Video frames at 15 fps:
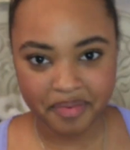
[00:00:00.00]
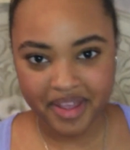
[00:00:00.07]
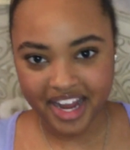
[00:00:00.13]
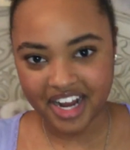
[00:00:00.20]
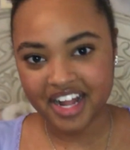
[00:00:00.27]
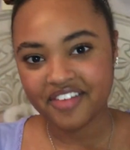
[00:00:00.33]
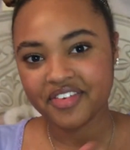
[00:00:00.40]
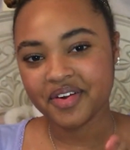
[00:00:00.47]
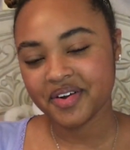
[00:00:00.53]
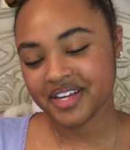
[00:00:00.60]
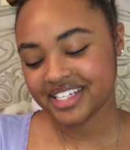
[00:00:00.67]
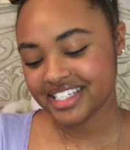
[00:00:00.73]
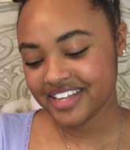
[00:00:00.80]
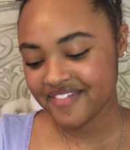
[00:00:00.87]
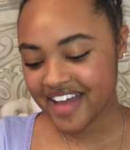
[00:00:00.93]
pair, of
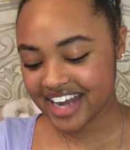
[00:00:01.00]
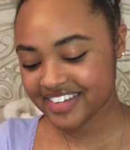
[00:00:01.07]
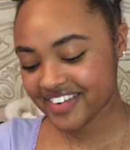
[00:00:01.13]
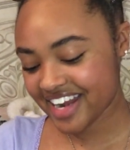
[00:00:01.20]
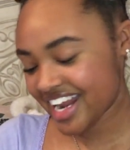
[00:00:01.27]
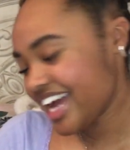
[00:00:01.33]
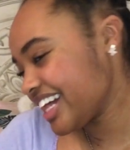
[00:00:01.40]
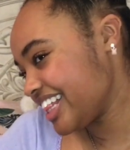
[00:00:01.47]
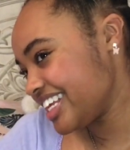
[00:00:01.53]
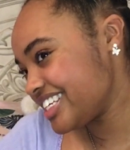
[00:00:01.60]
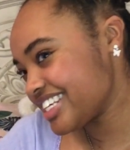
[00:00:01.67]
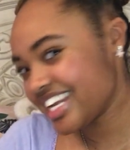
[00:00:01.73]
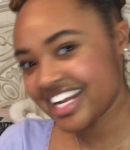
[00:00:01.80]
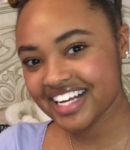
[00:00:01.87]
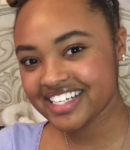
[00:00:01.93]
course, to match my
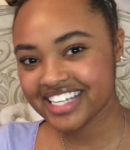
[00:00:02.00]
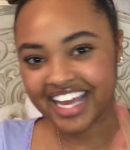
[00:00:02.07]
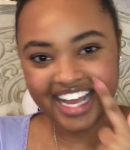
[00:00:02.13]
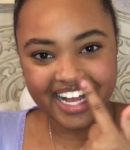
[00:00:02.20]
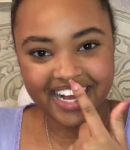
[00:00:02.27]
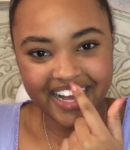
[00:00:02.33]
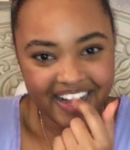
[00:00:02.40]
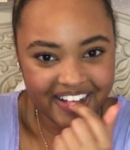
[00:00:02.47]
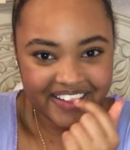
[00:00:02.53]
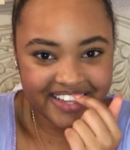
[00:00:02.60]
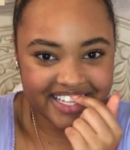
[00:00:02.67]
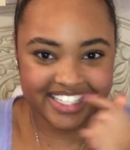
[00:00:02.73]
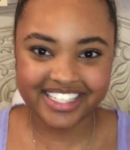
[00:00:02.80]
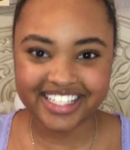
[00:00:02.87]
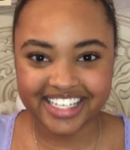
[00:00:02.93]
necklace. And I was like, oh,
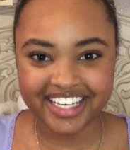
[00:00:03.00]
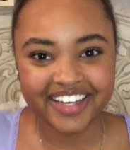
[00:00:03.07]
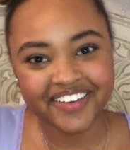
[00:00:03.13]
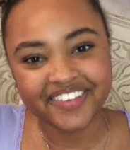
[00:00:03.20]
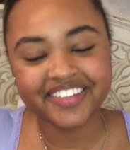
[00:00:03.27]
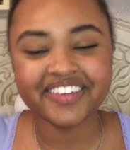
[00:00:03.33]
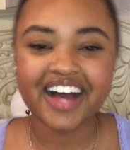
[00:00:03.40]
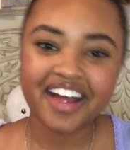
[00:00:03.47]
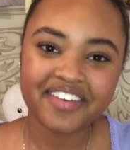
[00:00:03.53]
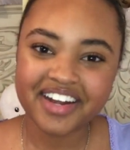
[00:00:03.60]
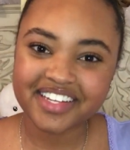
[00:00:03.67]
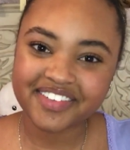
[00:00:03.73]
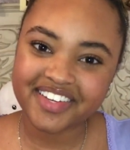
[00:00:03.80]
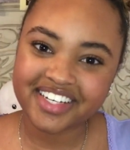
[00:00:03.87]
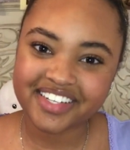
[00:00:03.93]
this is cute. I
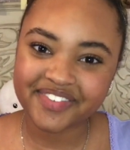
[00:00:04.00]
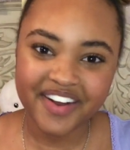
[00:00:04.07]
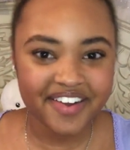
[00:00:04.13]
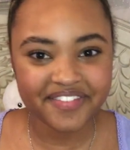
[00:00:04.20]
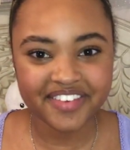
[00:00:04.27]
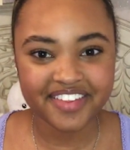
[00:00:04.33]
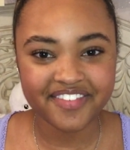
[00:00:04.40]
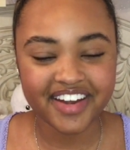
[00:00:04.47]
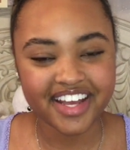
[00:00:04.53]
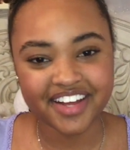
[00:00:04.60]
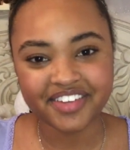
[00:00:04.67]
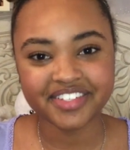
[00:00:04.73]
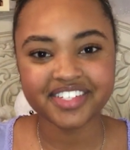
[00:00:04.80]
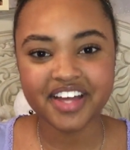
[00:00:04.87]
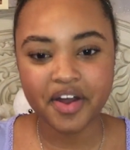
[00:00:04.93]
might as well just wear it for the
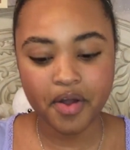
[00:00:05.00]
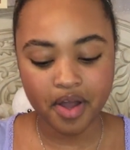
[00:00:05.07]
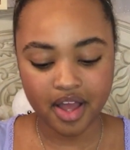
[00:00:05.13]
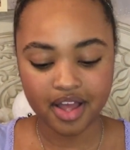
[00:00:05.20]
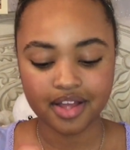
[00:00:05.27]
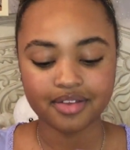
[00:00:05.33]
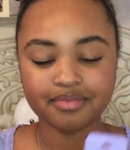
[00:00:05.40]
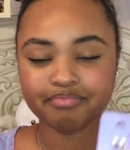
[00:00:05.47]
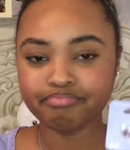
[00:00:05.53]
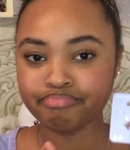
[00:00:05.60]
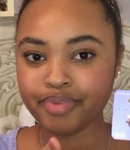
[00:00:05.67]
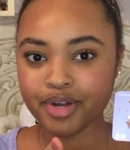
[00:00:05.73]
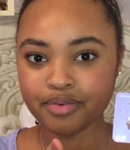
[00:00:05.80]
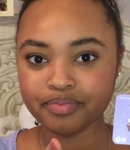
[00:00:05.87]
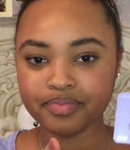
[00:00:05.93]
video. So,
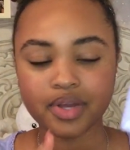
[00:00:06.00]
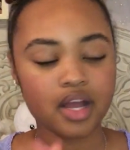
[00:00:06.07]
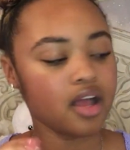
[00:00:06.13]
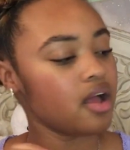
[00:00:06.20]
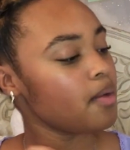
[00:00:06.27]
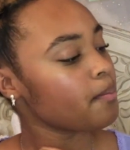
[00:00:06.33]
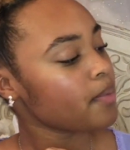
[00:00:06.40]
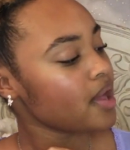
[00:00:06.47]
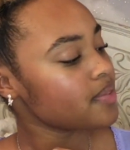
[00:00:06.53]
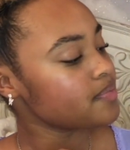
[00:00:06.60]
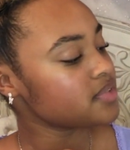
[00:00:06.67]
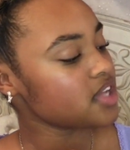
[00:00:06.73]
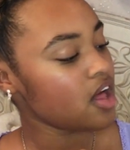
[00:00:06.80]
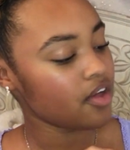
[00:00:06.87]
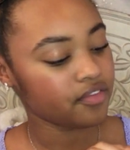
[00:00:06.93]
boom.
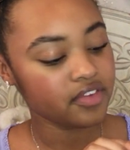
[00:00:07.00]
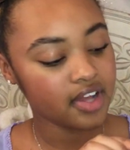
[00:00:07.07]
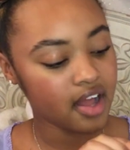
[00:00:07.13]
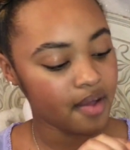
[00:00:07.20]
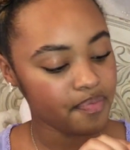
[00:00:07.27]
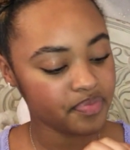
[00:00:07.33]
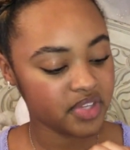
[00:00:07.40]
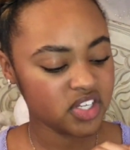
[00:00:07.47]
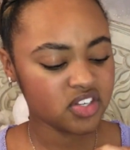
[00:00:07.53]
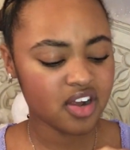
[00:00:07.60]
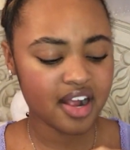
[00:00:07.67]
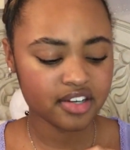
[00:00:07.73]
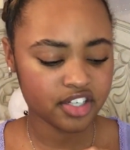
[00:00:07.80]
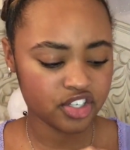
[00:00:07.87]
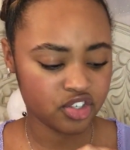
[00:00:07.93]
Problem solved. Um, these are
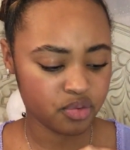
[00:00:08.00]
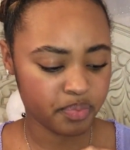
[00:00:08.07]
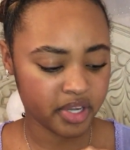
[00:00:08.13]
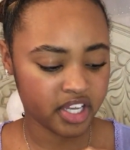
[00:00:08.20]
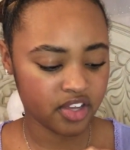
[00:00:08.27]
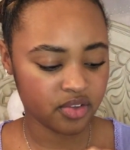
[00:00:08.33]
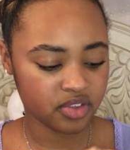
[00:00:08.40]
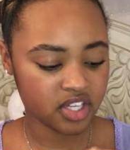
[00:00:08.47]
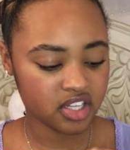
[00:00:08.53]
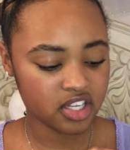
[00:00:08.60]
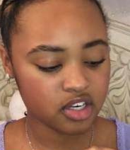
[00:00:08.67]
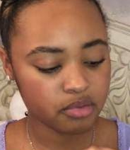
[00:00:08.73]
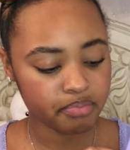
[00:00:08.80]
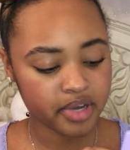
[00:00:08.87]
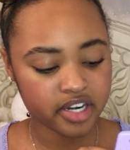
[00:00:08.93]
actually super cute. They're
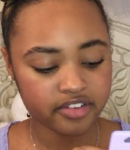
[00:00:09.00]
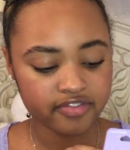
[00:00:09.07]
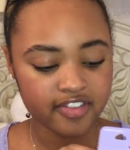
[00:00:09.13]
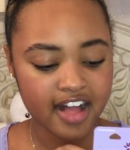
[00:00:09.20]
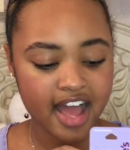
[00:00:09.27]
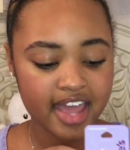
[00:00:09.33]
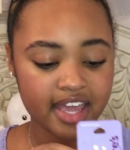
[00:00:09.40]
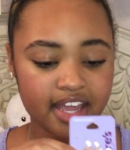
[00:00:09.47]
little butterfly